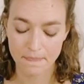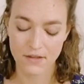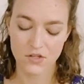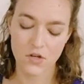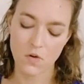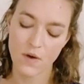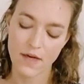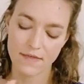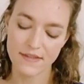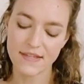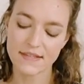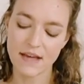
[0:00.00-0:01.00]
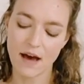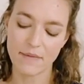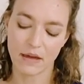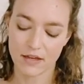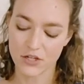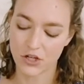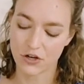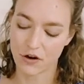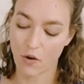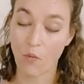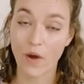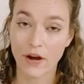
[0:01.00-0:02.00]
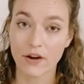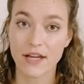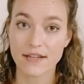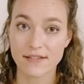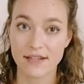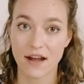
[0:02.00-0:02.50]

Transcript: So this has come into your awareness in